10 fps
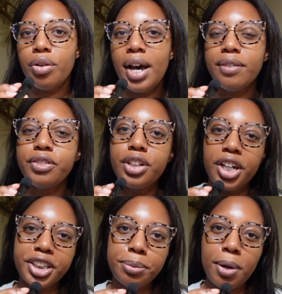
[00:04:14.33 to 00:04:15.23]
you have
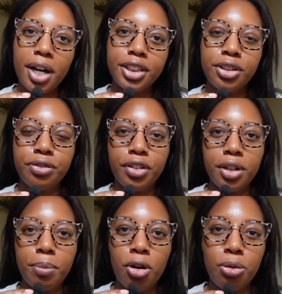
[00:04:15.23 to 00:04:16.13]
dark spots from
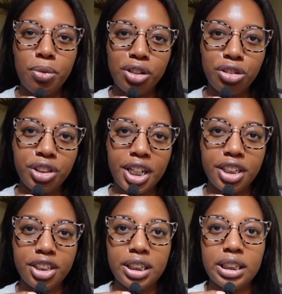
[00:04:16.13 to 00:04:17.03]
hormonal
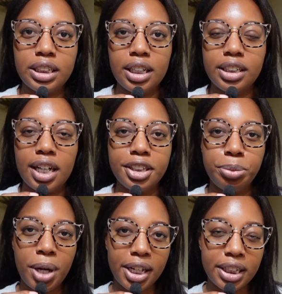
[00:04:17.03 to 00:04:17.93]
changes such as
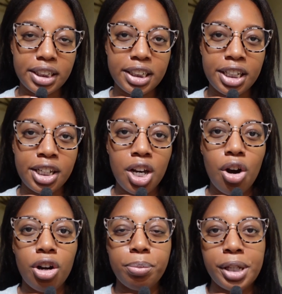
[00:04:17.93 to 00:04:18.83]
pregnancy
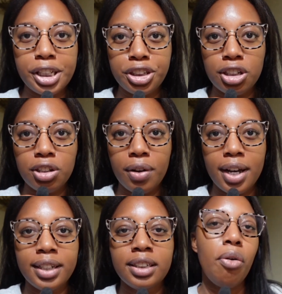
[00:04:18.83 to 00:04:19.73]
or
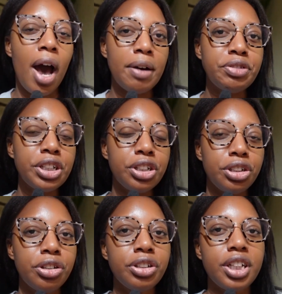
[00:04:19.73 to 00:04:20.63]
PCOS, you have to
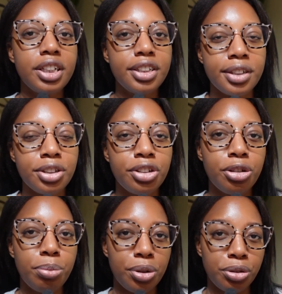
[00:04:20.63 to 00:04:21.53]
use a gentler
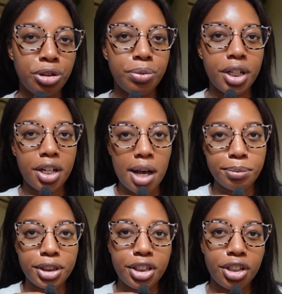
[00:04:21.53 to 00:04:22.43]
approach when it
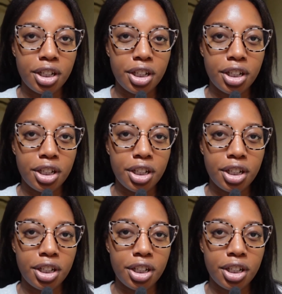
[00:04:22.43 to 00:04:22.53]
comes to your